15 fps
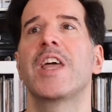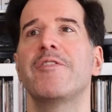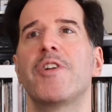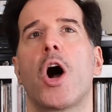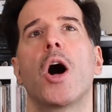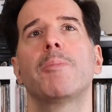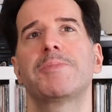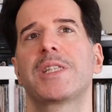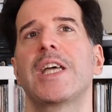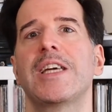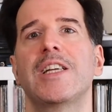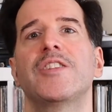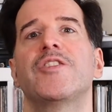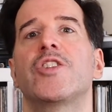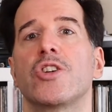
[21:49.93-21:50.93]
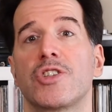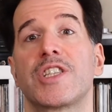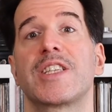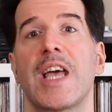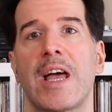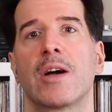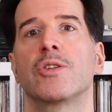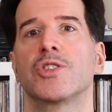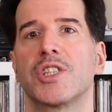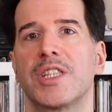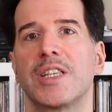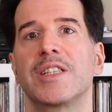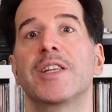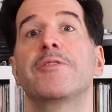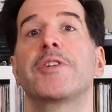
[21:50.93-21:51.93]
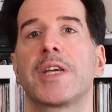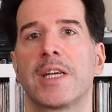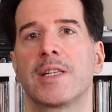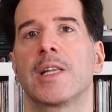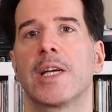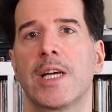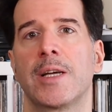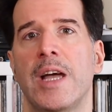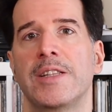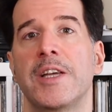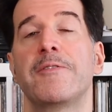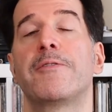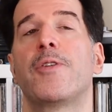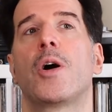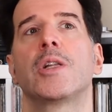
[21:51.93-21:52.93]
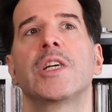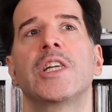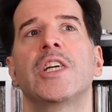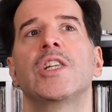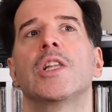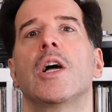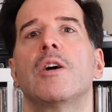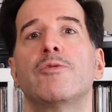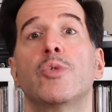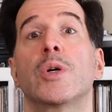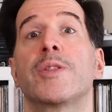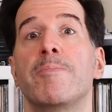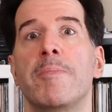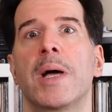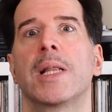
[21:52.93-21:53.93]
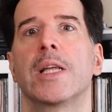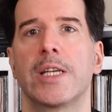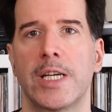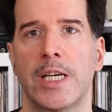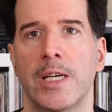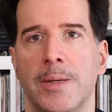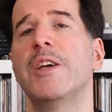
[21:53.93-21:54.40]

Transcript: They've updated their sound significantly, and they've fallen in love with melody.